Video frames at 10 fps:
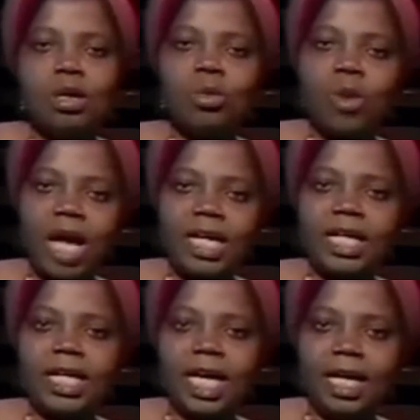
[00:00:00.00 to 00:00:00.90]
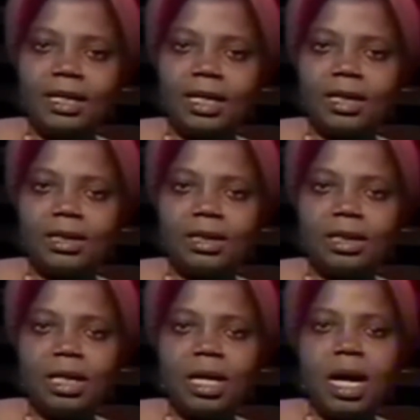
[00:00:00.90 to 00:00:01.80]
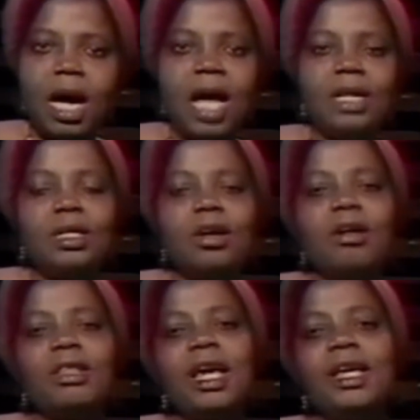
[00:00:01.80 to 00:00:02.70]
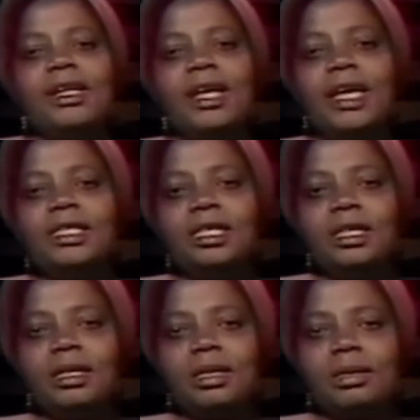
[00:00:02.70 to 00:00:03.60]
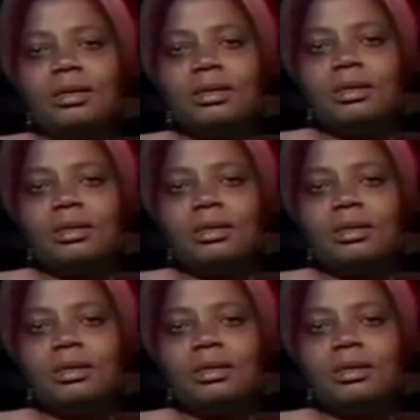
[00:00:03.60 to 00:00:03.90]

one in England and the other in Nigeria,